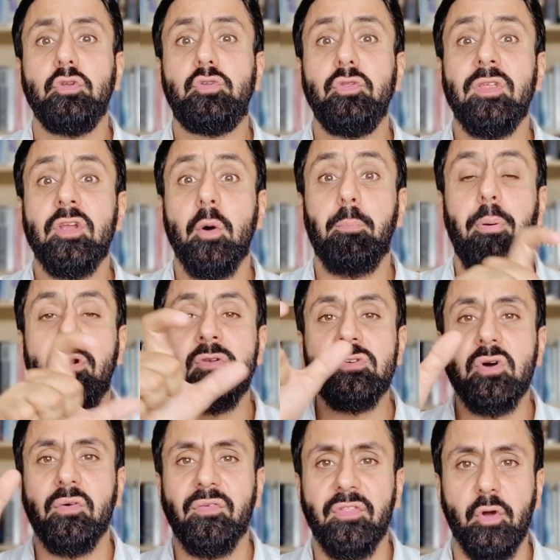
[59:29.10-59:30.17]
do they not
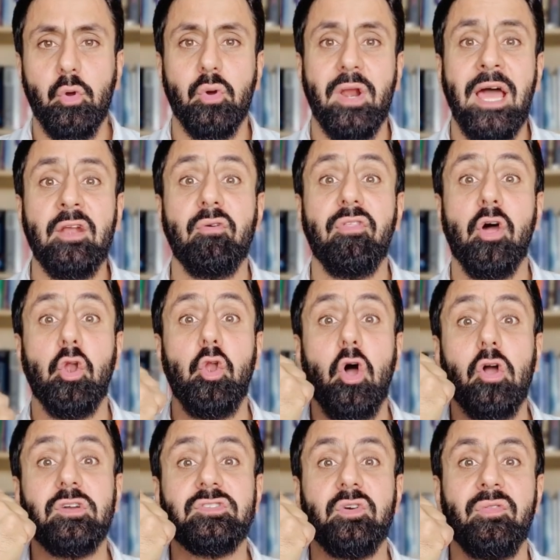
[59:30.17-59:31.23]
ponder over the Quran or the
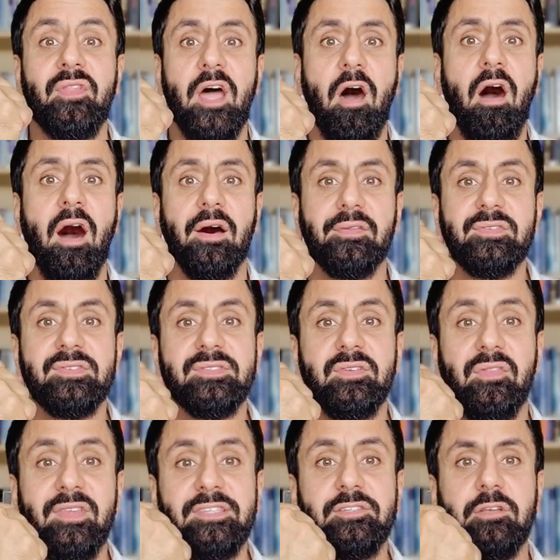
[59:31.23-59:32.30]
locks on their hearts? So
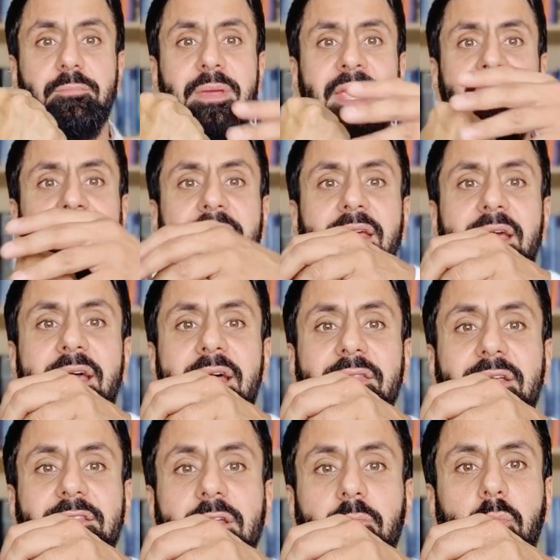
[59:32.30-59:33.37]
this could mean
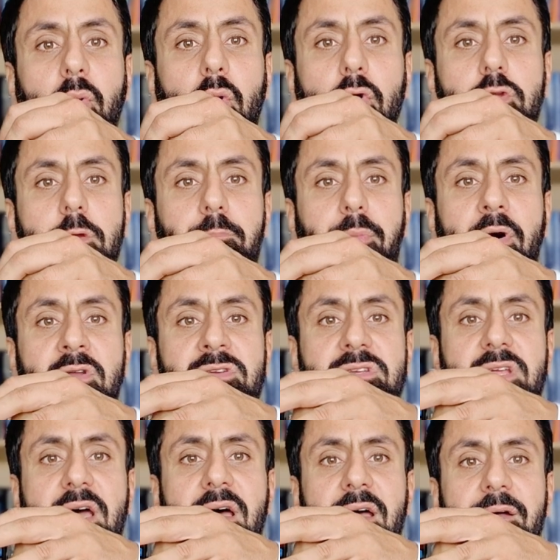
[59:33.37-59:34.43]
that the more you
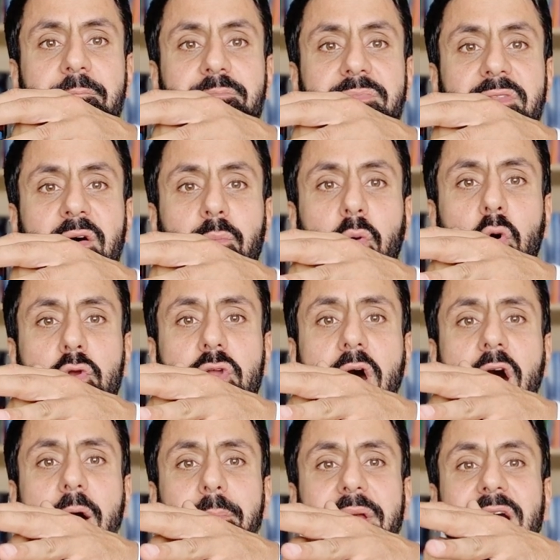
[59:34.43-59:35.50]
ponder, the more your
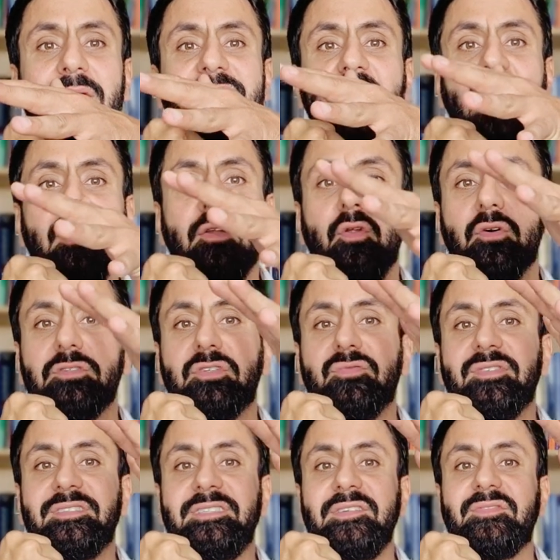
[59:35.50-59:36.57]
heart becomes unlocked to
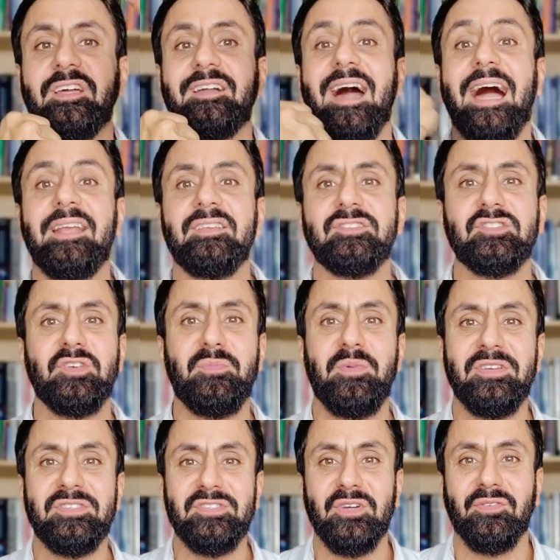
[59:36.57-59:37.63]
receive the guidance and
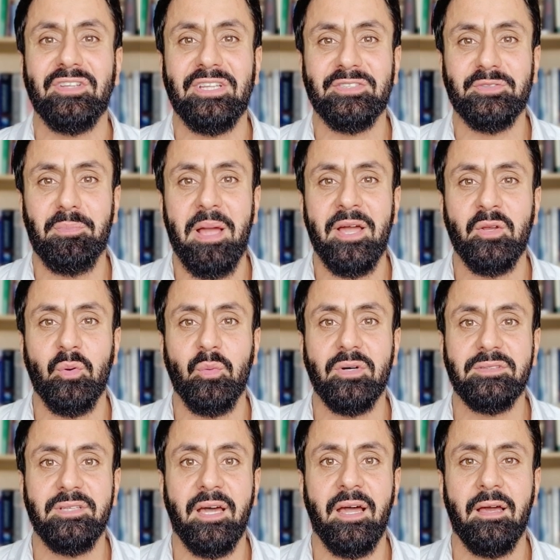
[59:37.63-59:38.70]
mercy of Allah subhanahu wa
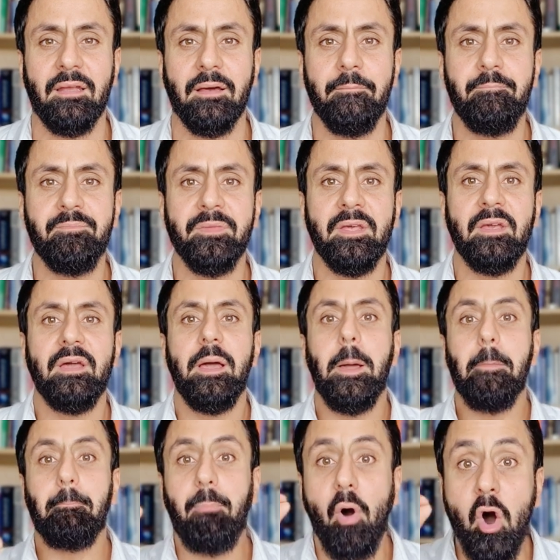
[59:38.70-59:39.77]
ta'ala.
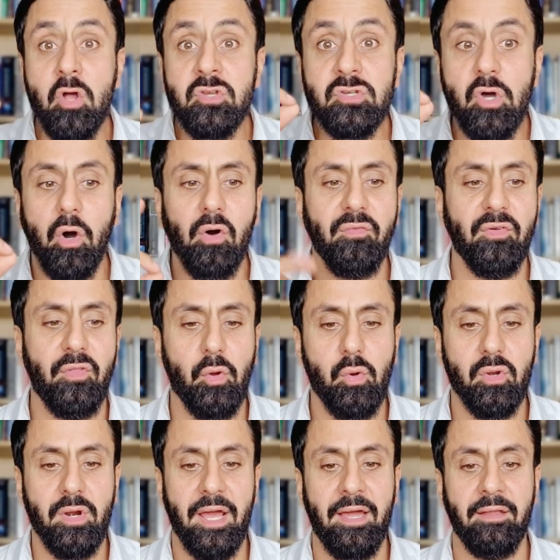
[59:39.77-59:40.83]
Ponder over the
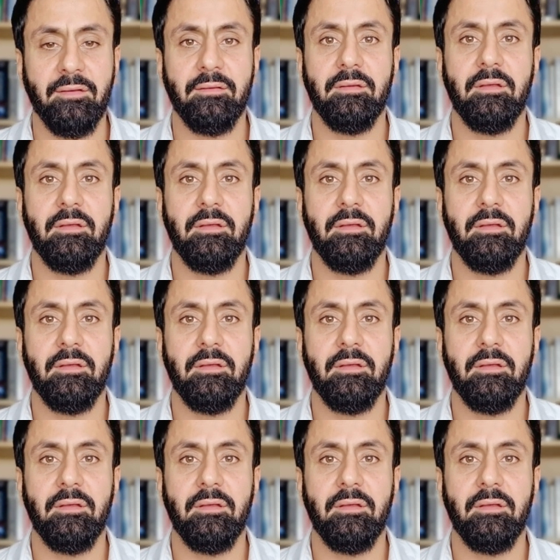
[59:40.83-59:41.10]
Quran.